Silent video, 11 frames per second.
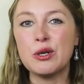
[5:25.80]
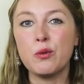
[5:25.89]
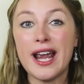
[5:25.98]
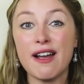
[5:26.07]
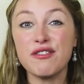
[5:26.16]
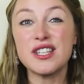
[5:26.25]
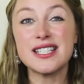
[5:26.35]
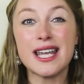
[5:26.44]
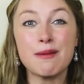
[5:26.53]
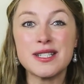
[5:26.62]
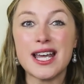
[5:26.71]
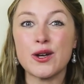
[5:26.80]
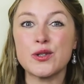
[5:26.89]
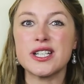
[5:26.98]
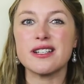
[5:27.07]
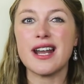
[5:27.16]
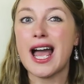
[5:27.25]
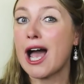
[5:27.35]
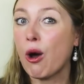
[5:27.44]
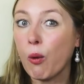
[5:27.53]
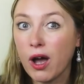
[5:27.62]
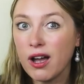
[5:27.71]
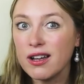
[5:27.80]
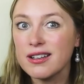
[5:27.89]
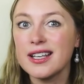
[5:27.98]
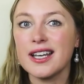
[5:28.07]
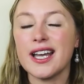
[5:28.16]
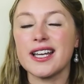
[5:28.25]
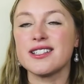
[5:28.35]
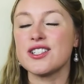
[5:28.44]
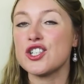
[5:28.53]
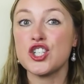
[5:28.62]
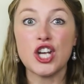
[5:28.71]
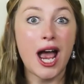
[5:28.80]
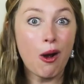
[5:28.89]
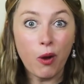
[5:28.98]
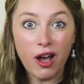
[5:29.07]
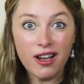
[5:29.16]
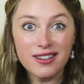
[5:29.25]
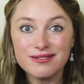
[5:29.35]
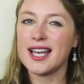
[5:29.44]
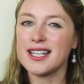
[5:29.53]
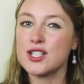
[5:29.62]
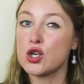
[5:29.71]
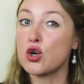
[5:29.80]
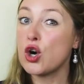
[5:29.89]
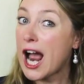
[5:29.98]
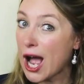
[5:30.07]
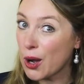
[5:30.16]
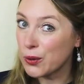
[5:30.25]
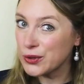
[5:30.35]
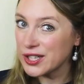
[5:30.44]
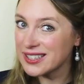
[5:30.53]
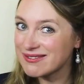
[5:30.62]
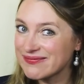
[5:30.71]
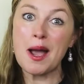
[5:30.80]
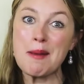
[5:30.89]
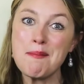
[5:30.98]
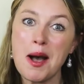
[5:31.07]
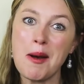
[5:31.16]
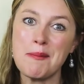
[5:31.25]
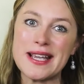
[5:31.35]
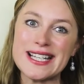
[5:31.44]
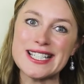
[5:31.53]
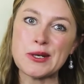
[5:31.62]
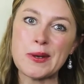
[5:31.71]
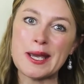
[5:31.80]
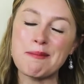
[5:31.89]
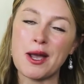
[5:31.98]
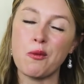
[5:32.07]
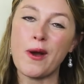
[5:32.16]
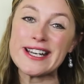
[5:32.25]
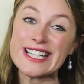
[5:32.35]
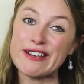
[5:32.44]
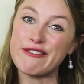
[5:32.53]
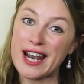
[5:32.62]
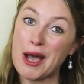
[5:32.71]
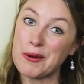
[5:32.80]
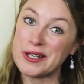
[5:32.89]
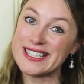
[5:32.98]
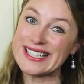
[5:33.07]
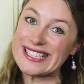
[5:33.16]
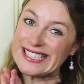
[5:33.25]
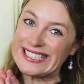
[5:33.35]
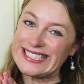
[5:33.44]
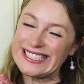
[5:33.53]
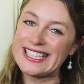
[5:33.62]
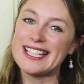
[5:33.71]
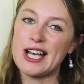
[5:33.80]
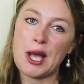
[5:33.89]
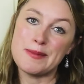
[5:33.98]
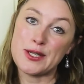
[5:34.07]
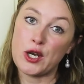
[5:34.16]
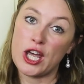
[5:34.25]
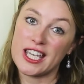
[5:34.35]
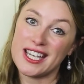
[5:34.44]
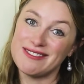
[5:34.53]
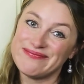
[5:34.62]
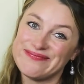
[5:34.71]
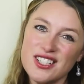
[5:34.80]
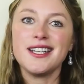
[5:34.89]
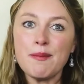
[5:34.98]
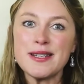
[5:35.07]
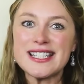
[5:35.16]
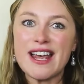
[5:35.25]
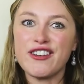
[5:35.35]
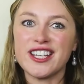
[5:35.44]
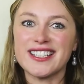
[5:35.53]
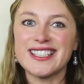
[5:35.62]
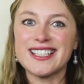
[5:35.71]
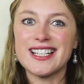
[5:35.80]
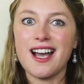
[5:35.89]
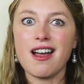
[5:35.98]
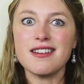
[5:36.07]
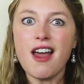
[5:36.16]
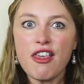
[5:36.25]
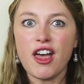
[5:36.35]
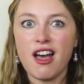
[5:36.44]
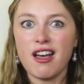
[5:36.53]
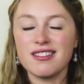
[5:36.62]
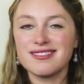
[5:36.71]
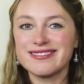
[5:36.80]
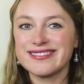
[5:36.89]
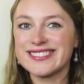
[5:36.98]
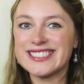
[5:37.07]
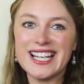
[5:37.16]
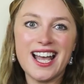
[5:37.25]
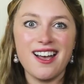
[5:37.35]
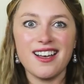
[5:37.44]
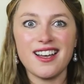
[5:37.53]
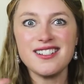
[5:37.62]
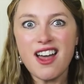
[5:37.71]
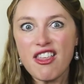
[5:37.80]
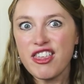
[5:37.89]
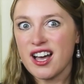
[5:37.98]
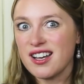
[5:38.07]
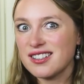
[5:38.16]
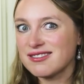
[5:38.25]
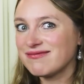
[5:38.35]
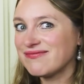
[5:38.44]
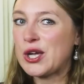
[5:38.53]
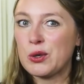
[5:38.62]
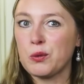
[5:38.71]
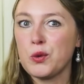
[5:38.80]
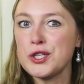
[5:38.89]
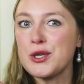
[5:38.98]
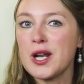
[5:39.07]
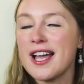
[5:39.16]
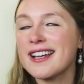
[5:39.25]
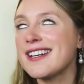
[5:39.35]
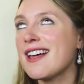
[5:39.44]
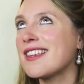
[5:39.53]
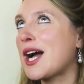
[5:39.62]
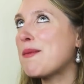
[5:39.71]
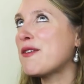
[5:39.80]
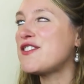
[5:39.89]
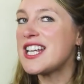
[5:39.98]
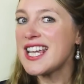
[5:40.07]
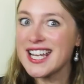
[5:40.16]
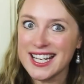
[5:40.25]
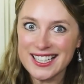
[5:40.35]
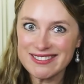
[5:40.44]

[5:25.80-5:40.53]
We have the same sound in hour and shower and crown. My mum is doing my wedding flowers. I'm so lucky. Number 7, another. Another. Would you like another cup of tea?